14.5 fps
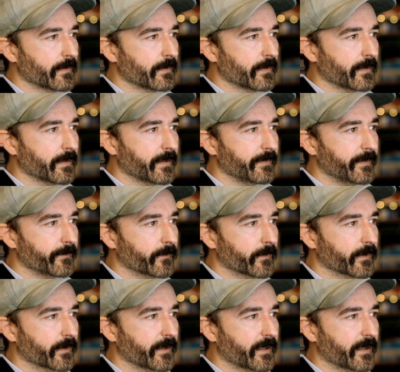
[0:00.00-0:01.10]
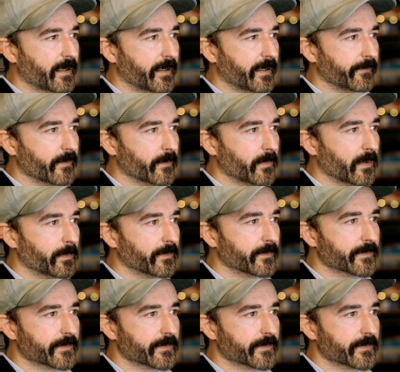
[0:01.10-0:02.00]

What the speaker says: And then we're going to hide the bubbles.